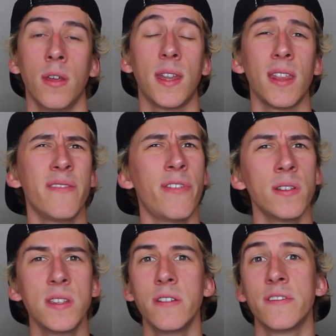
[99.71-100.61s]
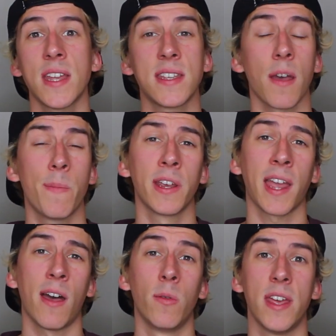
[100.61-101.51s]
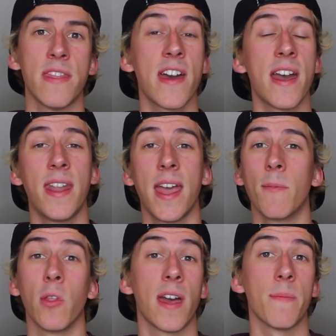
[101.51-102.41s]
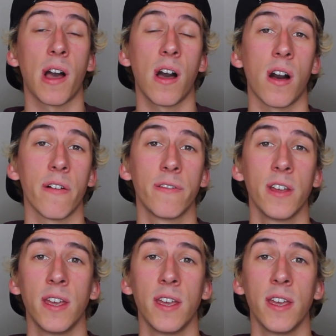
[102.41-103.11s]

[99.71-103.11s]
Now the advantage of setting up an account in their name on their behalf